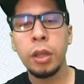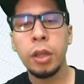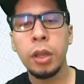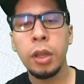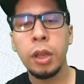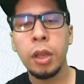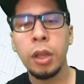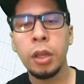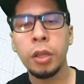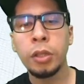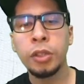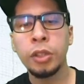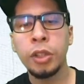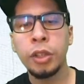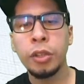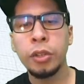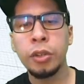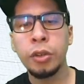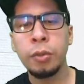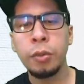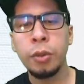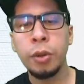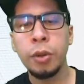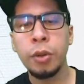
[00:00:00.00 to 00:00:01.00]
and change
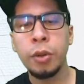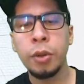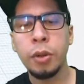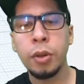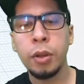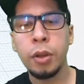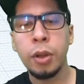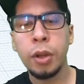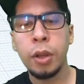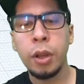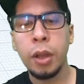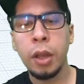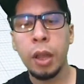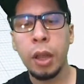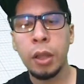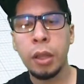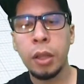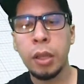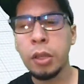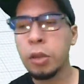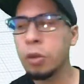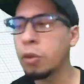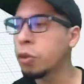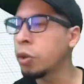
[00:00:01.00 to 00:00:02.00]
your view, and
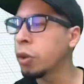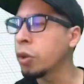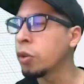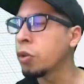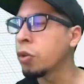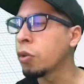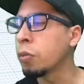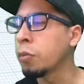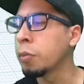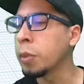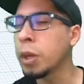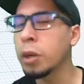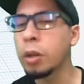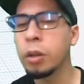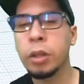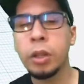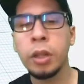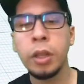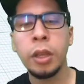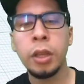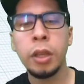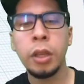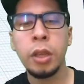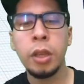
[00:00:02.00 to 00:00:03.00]
then using your middle
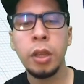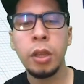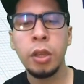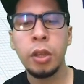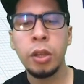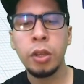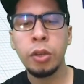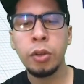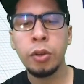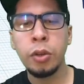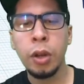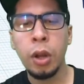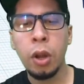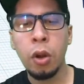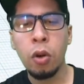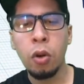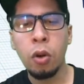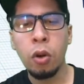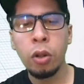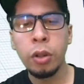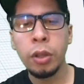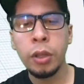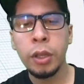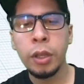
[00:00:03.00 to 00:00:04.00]
click, you're gonna
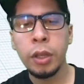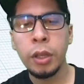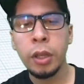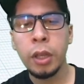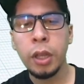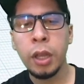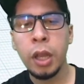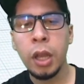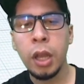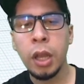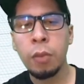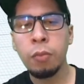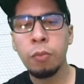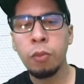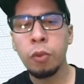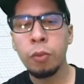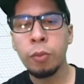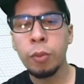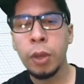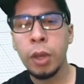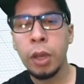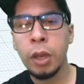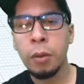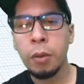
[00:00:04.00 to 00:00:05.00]
hold it and move
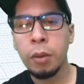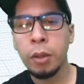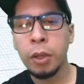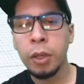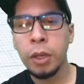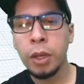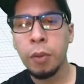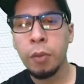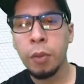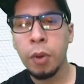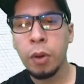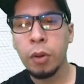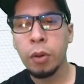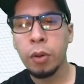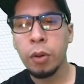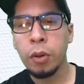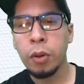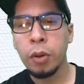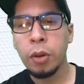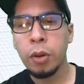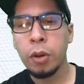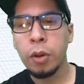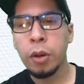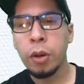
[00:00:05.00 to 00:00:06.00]
everything around,
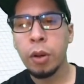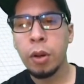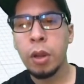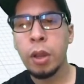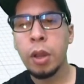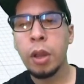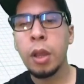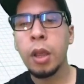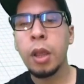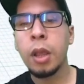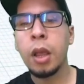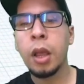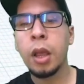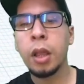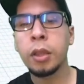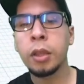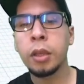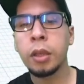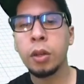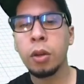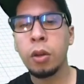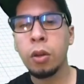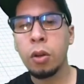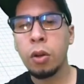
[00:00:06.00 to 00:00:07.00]
and
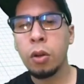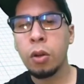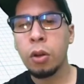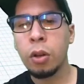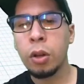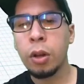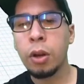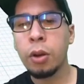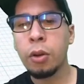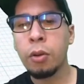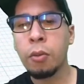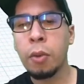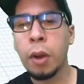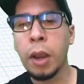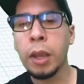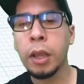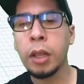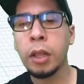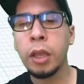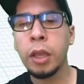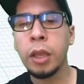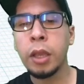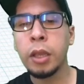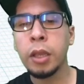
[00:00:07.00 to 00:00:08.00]
then right
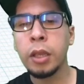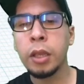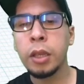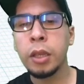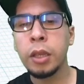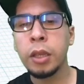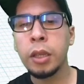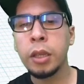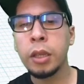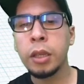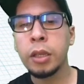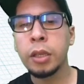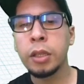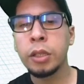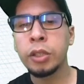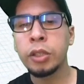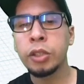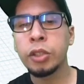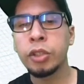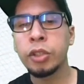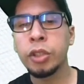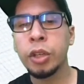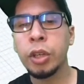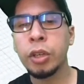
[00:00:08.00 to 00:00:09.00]
click,
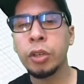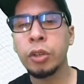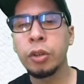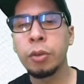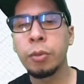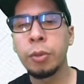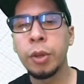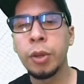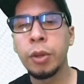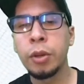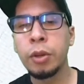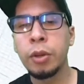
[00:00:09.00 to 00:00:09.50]
change your view,